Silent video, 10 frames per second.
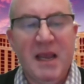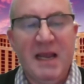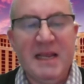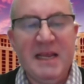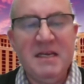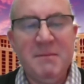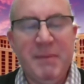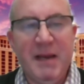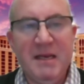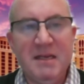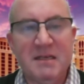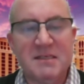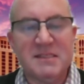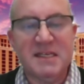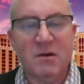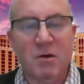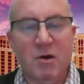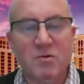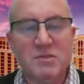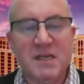An independent casino
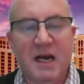host